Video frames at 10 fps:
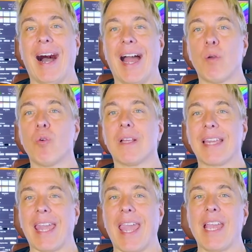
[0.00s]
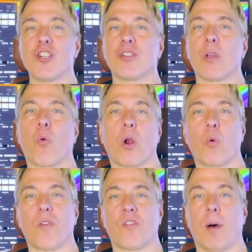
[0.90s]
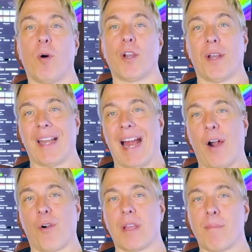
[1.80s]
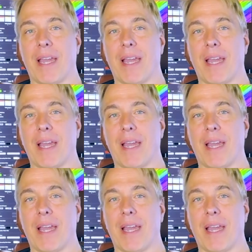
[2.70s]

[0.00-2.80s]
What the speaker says: I will occasionally work with someone on an hourly